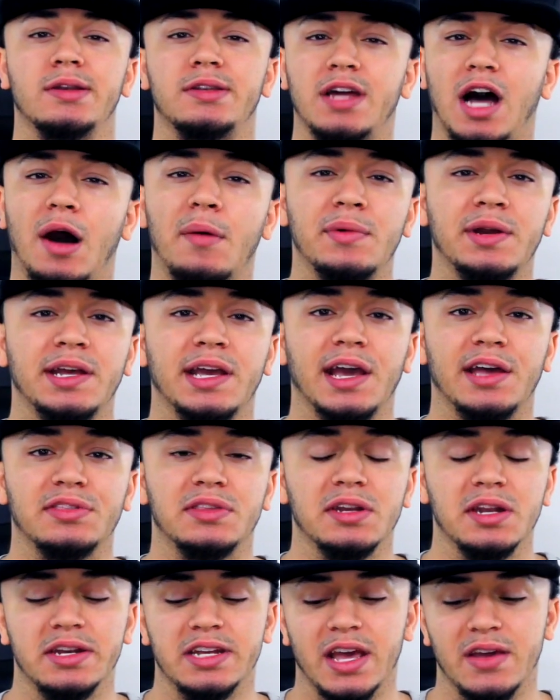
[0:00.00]
dominant
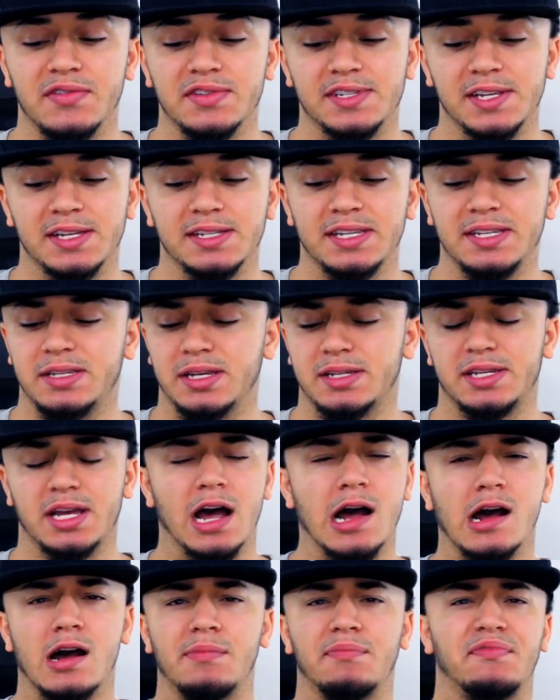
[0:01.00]
Anthony Davis is, he's a
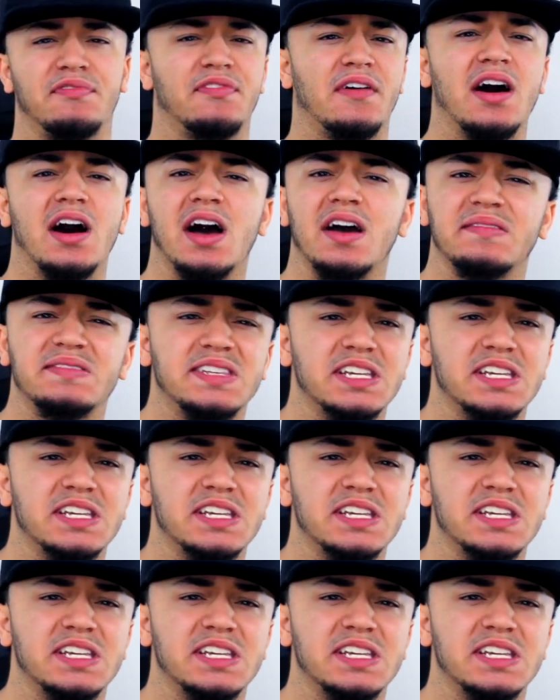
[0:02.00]
top five,